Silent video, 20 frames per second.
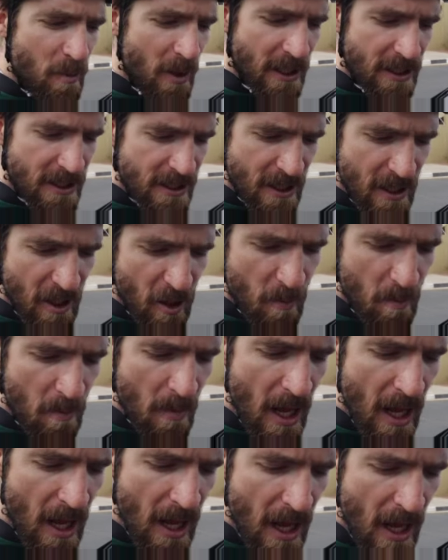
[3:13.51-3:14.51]
But
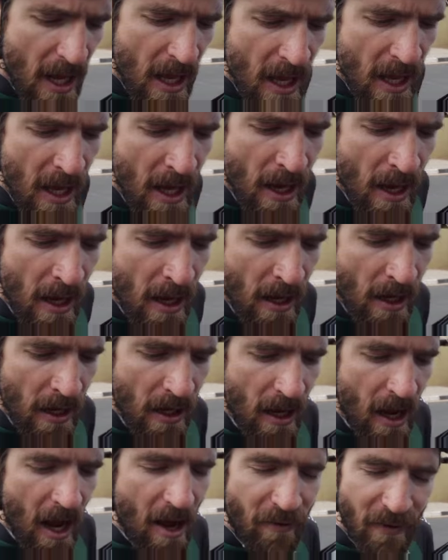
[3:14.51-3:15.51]

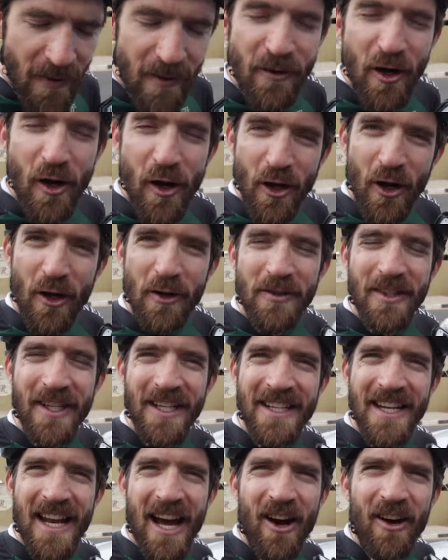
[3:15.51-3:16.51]
I feel very
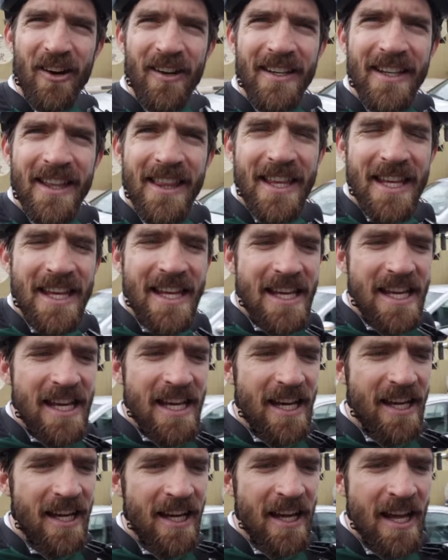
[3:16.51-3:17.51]
confident now. The